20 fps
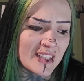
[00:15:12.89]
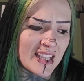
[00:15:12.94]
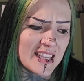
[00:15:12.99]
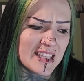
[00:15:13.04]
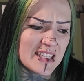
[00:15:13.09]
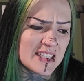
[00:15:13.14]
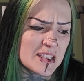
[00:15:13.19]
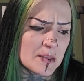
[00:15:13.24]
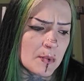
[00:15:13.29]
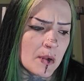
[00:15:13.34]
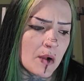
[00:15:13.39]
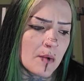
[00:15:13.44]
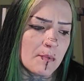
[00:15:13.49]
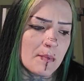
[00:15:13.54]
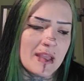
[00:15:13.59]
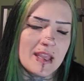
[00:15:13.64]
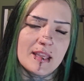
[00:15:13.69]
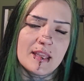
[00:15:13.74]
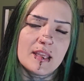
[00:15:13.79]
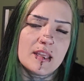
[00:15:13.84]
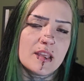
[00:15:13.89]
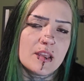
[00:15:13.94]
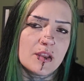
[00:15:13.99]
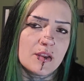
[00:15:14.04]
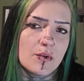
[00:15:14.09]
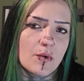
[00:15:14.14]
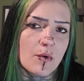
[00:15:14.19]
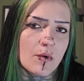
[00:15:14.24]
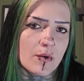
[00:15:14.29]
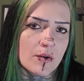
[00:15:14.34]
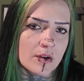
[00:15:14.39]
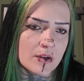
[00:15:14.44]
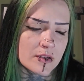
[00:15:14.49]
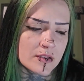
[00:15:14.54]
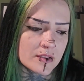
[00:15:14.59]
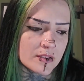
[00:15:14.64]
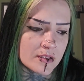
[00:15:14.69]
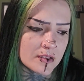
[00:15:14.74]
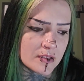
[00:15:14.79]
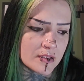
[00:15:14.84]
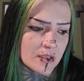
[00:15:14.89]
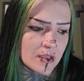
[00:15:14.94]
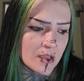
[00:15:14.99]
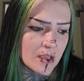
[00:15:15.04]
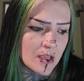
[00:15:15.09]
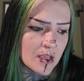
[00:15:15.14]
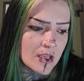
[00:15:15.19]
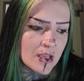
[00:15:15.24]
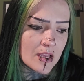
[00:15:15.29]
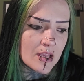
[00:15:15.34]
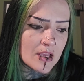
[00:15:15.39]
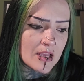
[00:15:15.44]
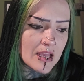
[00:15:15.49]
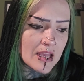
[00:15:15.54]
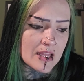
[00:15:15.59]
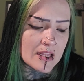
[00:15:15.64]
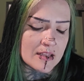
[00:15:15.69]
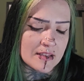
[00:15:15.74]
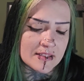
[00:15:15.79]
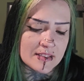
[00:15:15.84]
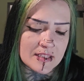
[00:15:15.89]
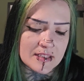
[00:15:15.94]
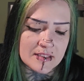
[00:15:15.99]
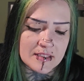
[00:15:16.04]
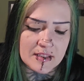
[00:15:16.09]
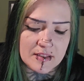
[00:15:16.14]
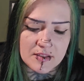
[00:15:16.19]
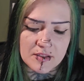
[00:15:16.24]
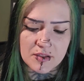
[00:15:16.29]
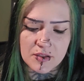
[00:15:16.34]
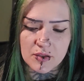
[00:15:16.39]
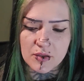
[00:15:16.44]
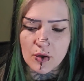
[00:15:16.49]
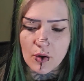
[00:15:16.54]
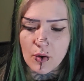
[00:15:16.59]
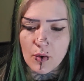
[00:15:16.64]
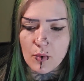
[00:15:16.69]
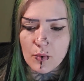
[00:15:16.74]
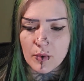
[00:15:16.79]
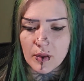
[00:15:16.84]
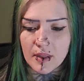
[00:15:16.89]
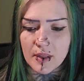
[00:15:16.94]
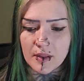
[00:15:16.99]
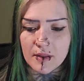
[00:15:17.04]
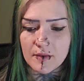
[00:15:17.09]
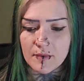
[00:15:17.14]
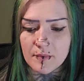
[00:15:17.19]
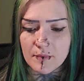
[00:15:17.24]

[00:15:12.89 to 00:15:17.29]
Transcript: And it's about making it yours. And since it's so